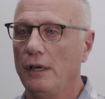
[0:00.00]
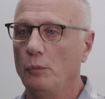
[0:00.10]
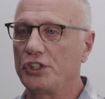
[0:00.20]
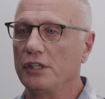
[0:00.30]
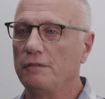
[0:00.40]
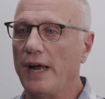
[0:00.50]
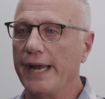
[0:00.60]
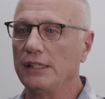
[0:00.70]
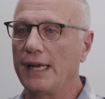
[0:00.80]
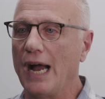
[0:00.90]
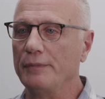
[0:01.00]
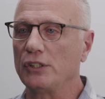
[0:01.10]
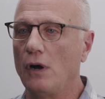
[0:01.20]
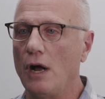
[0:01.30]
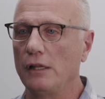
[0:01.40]
which can find
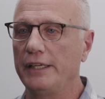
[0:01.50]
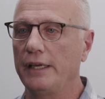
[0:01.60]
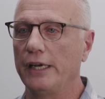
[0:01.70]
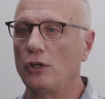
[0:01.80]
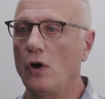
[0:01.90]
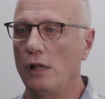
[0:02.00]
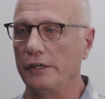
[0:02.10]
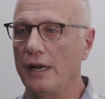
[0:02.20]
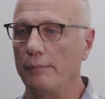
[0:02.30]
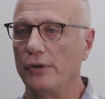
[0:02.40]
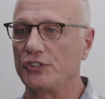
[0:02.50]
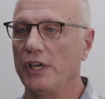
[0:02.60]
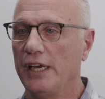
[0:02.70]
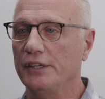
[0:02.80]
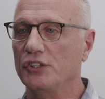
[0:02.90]
common calling and caller numbers
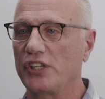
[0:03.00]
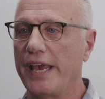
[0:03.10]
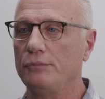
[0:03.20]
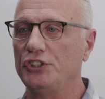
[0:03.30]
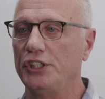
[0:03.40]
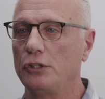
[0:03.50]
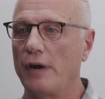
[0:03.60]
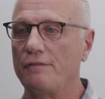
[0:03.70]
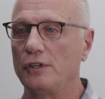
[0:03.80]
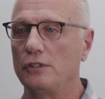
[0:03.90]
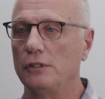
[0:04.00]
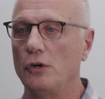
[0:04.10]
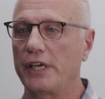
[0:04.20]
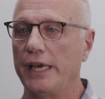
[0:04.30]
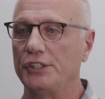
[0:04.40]
in the same geographical
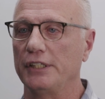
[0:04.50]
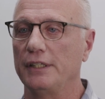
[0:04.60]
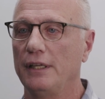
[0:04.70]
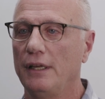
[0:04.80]
location.